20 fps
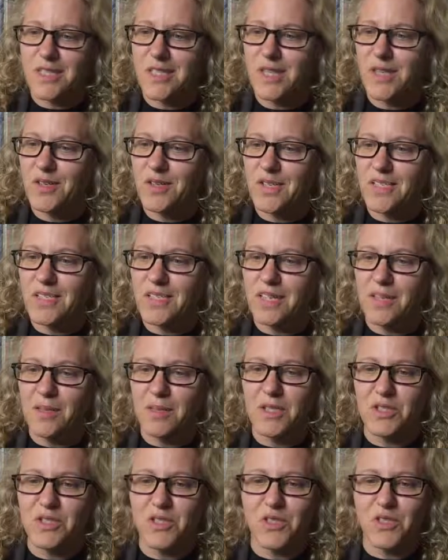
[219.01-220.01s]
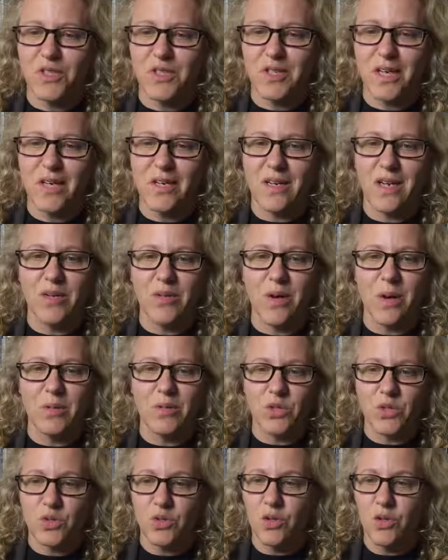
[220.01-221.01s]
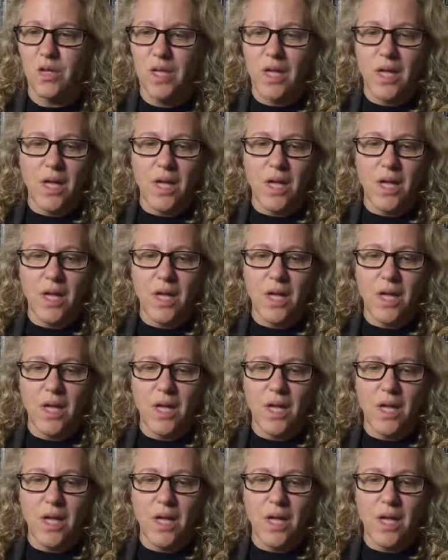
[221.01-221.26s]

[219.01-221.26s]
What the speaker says: I hear they say elementary school now, not grammar school.